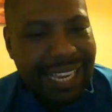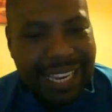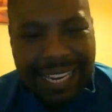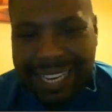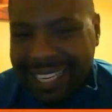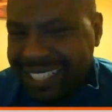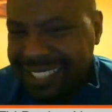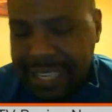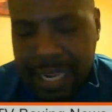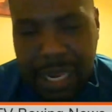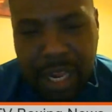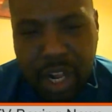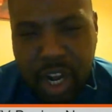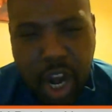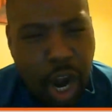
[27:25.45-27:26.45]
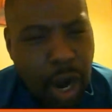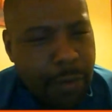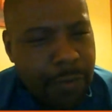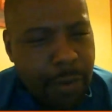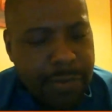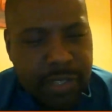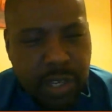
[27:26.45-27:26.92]
and I said that
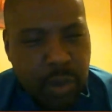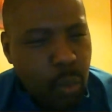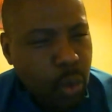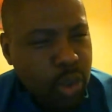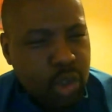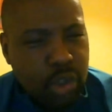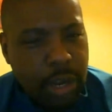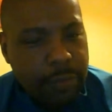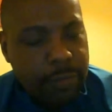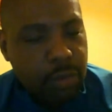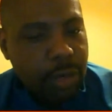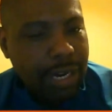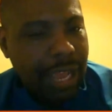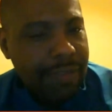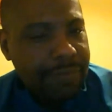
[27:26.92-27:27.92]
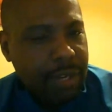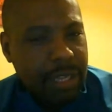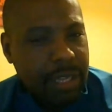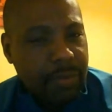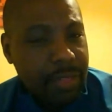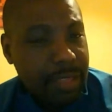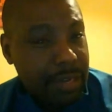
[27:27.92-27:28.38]
Kovalev is going to walk
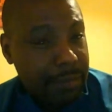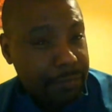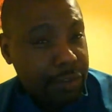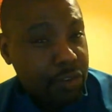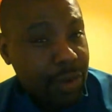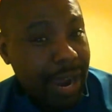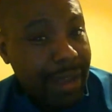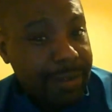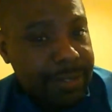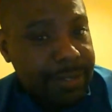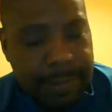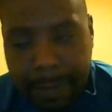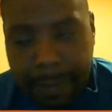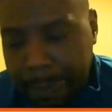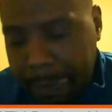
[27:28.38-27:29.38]
straight through Cleverly within a few